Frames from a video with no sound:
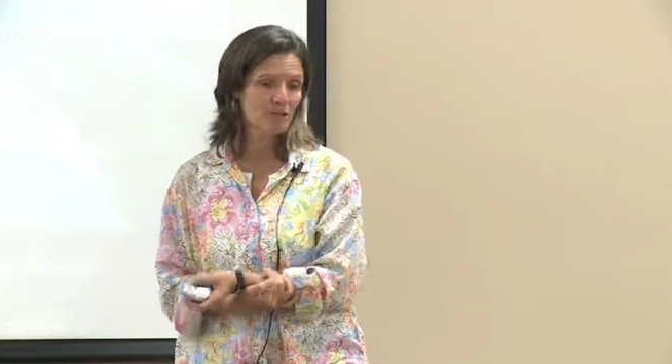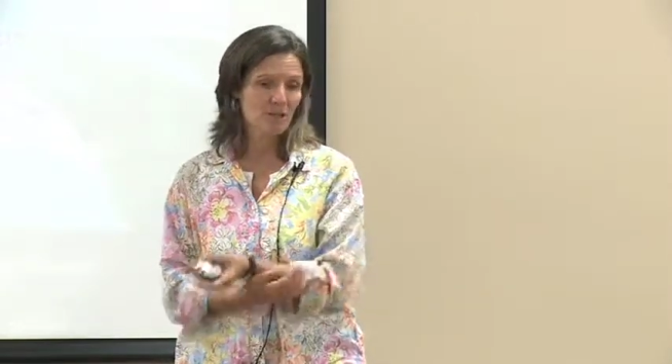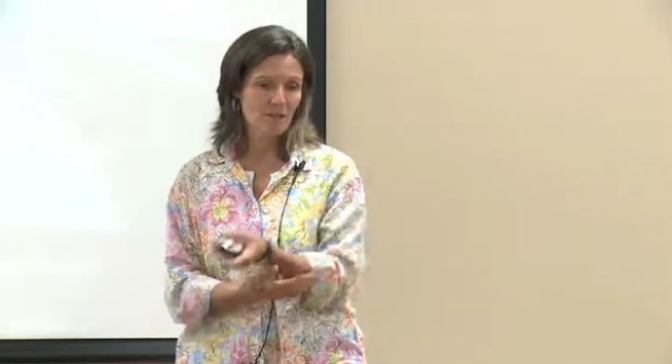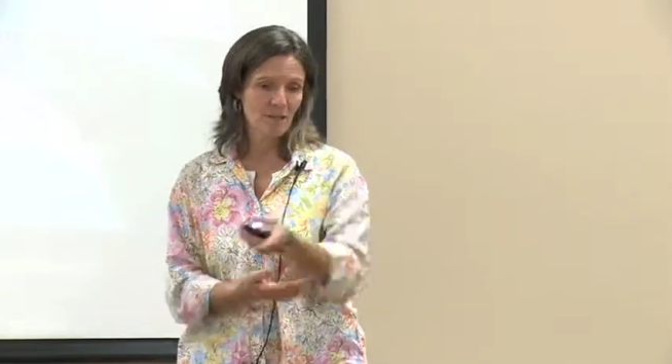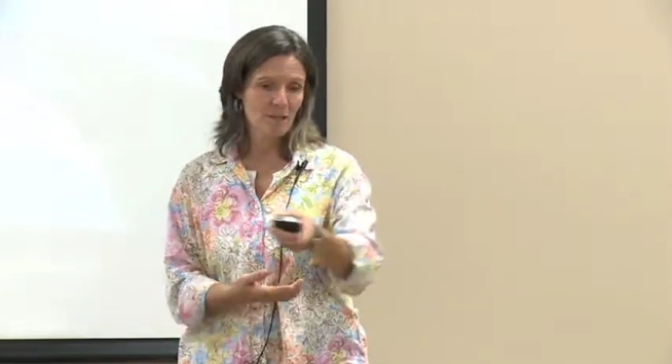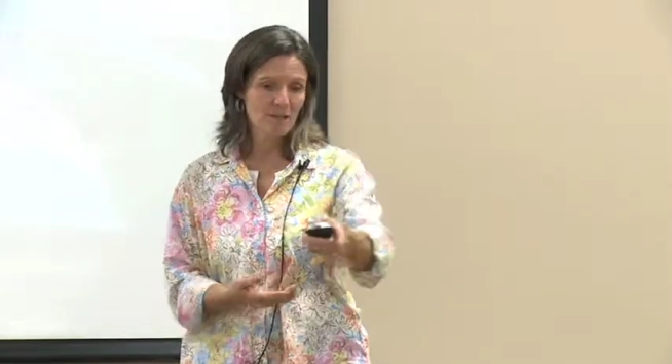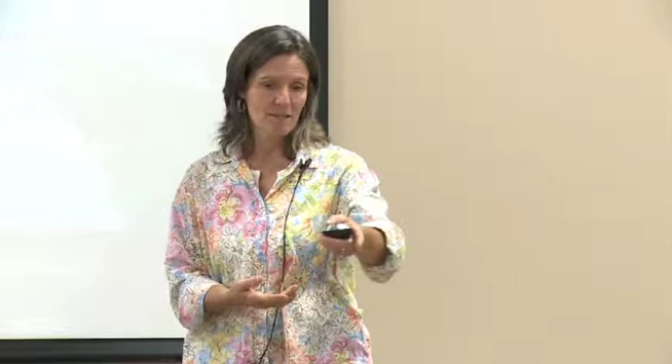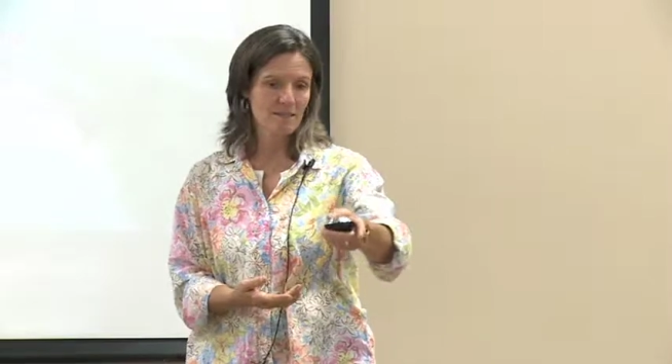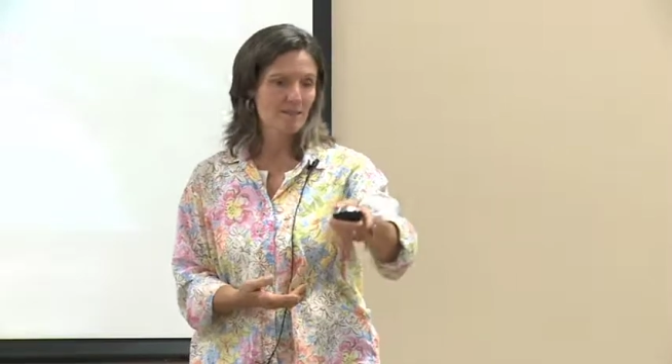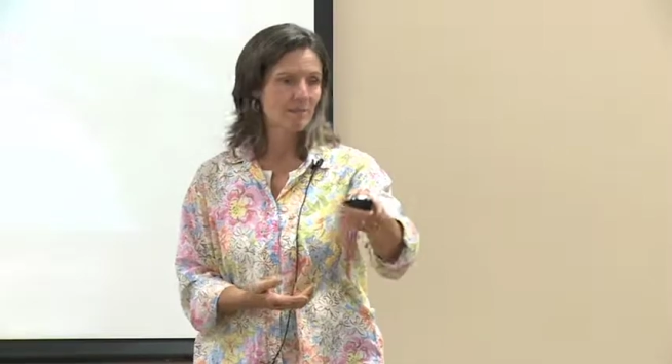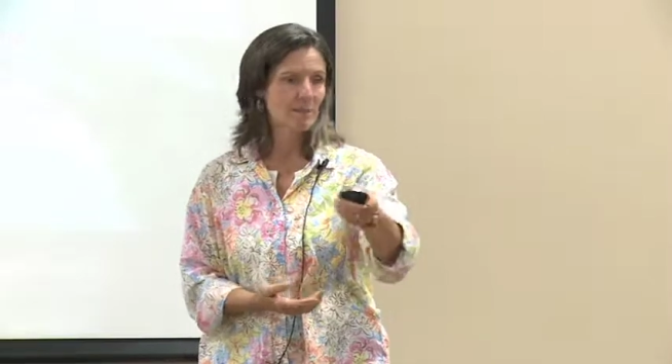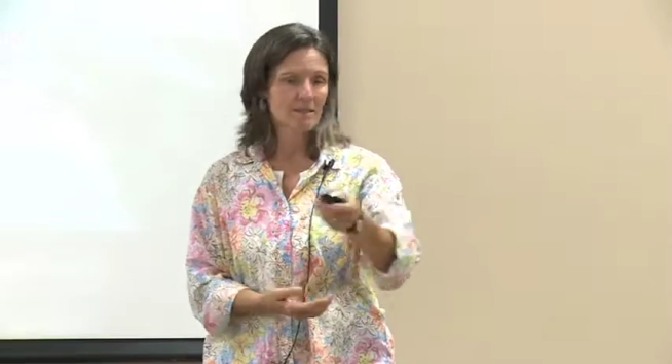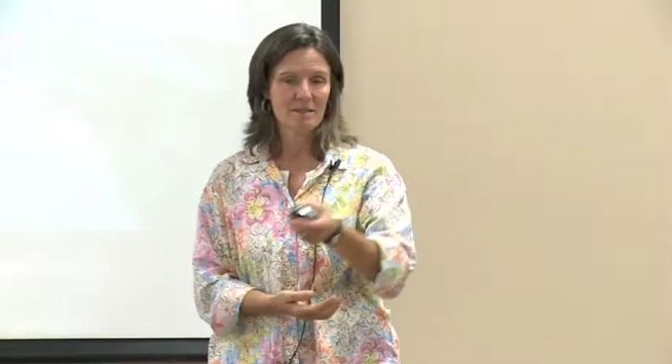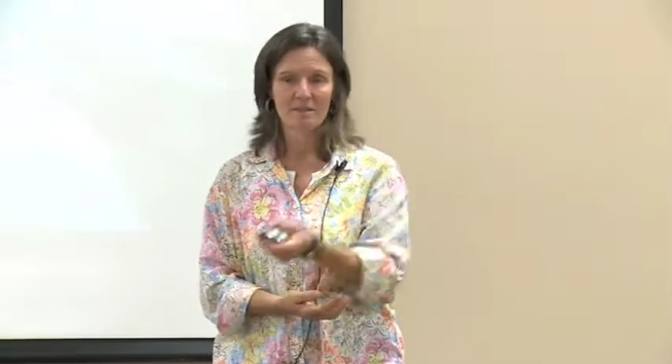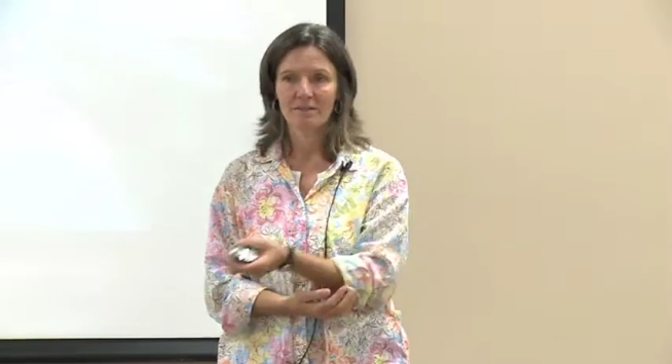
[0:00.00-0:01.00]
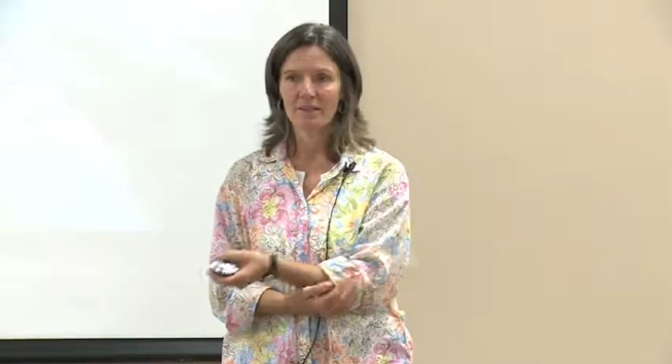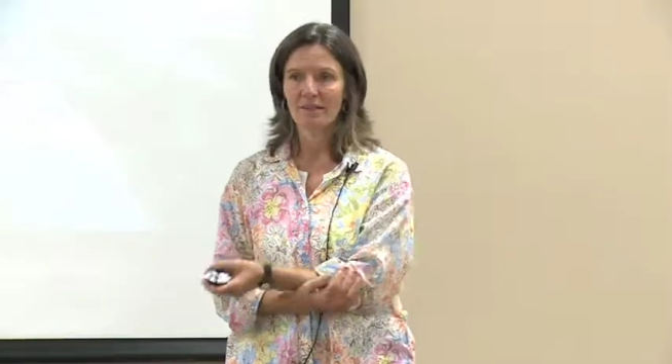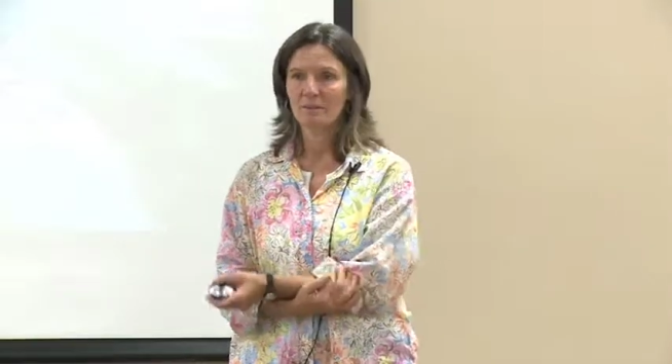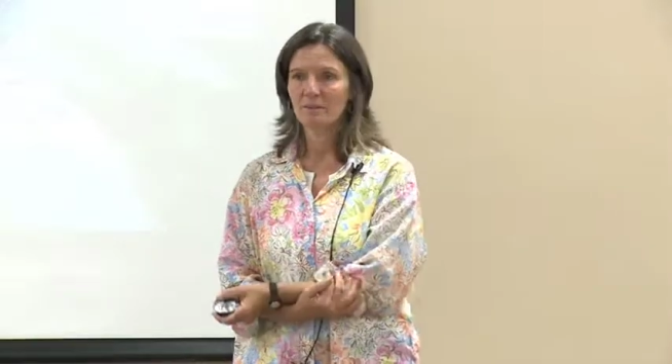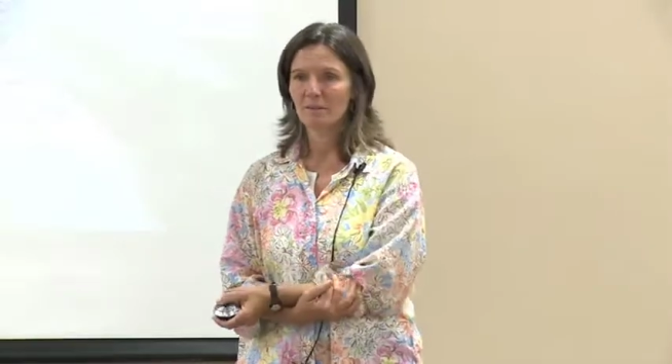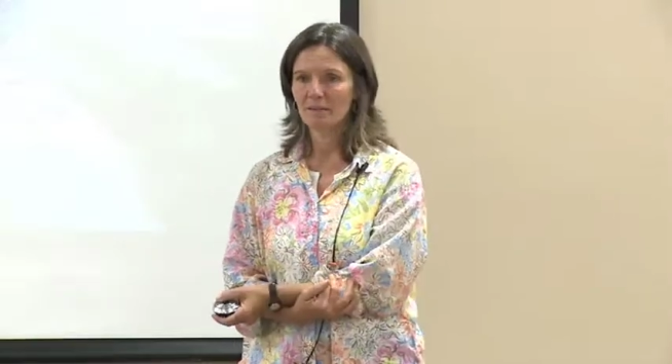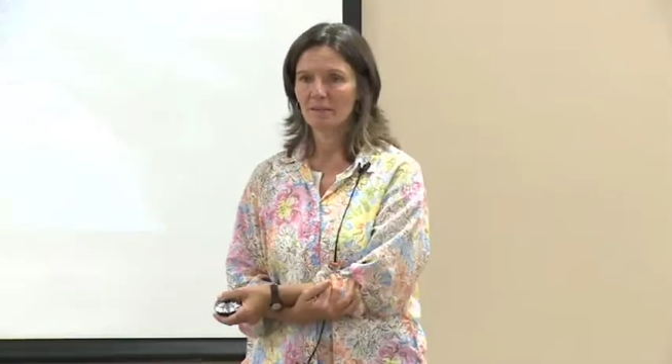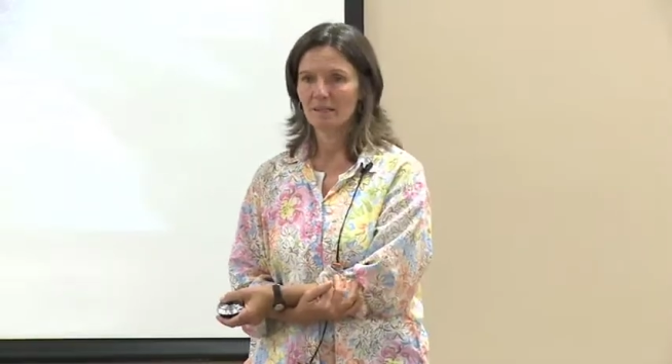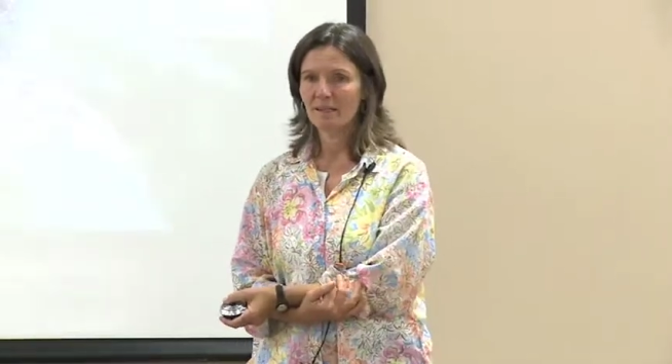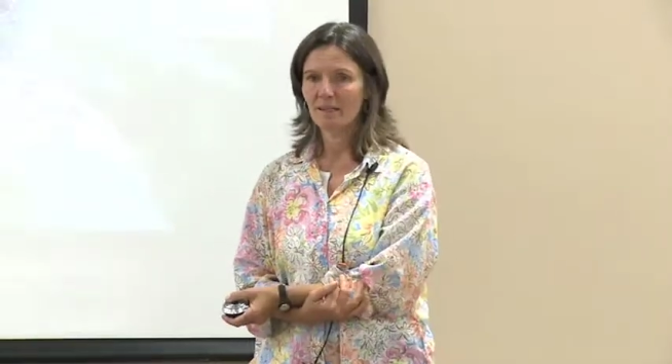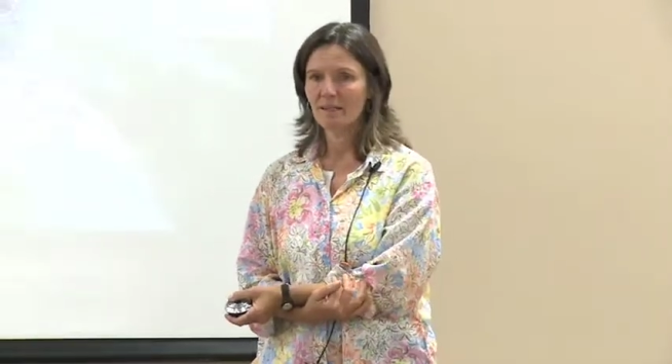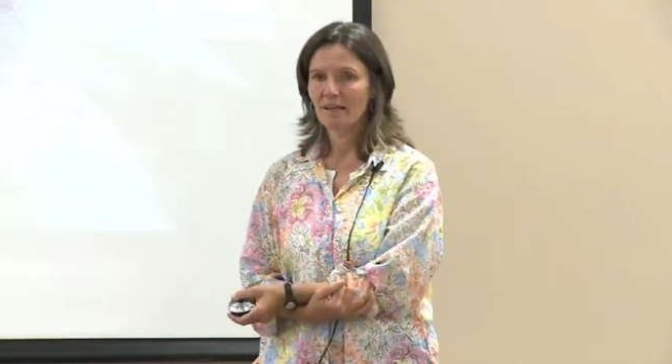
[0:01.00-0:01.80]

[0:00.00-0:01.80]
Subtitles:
and there are lots of books available that